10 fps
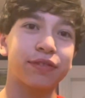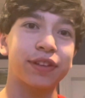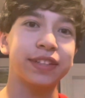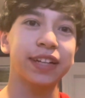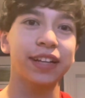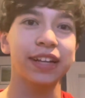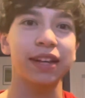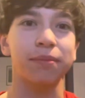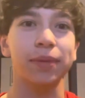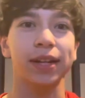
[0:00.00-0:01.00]
Fantilli
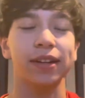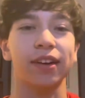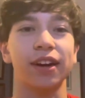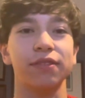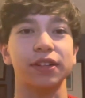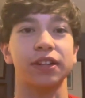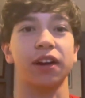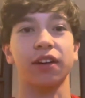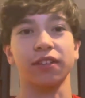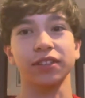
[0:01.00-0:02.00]
and Mishkov and
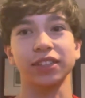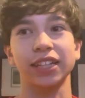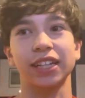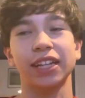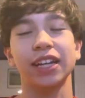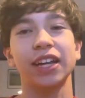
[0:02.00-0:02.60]
Carlson.